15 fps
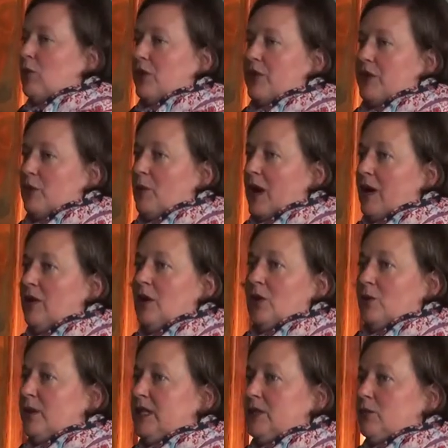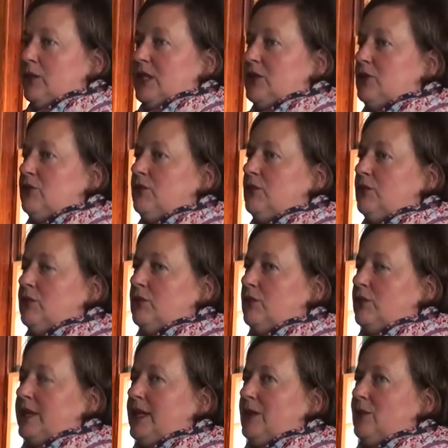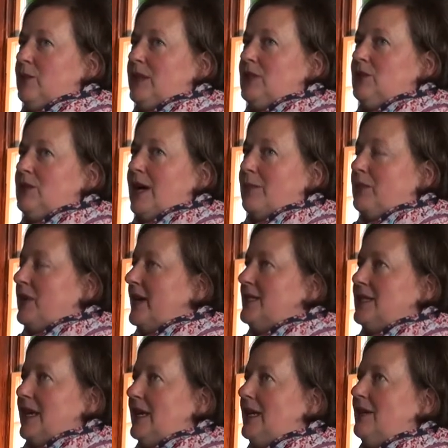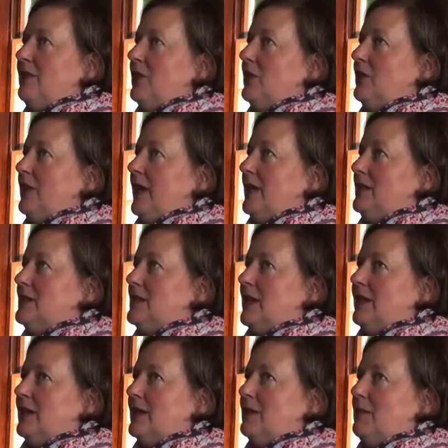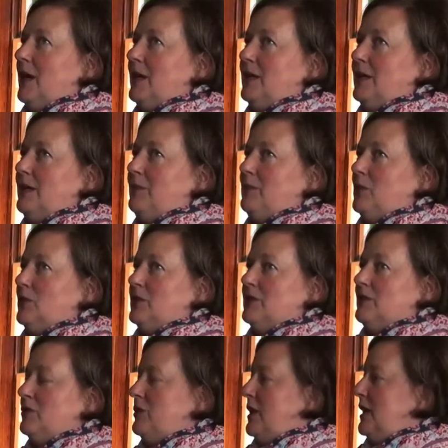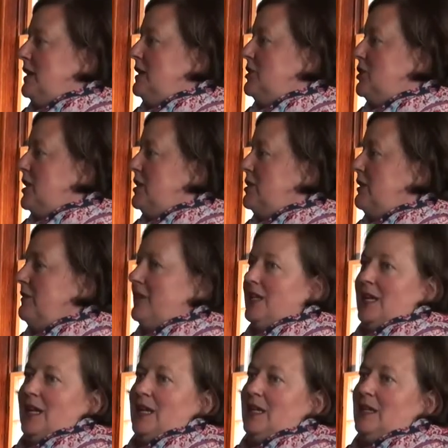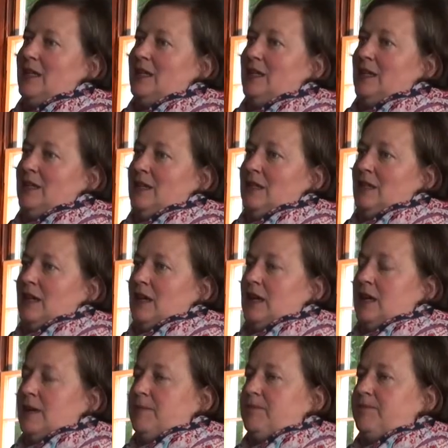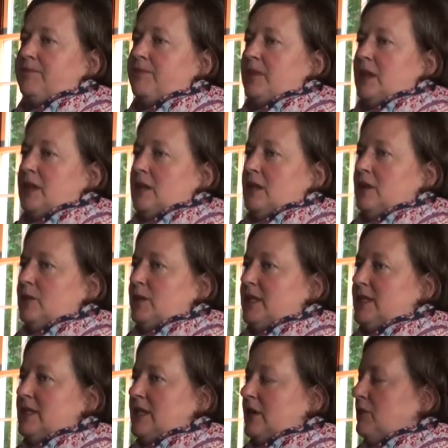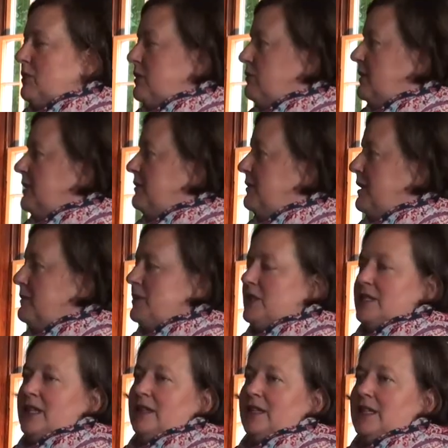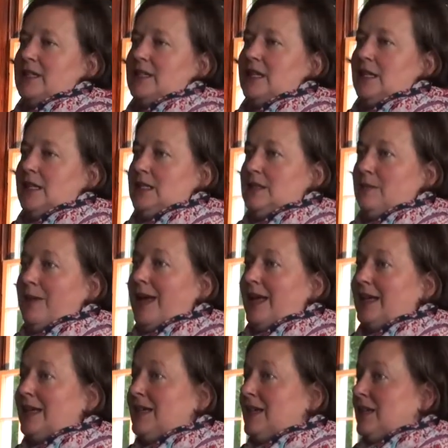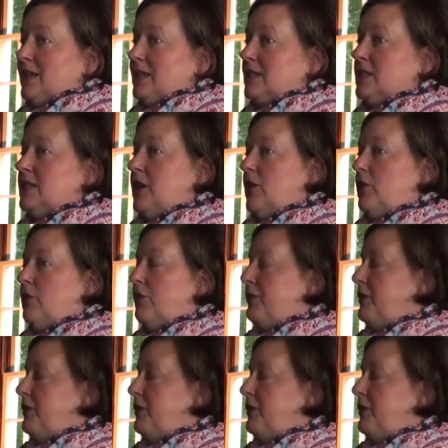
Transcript: worth their while. We, we do we, we do not price any of our grains on the commodity boards of trade that change every day. Um, we start with what the farmer is telling us they need to make. So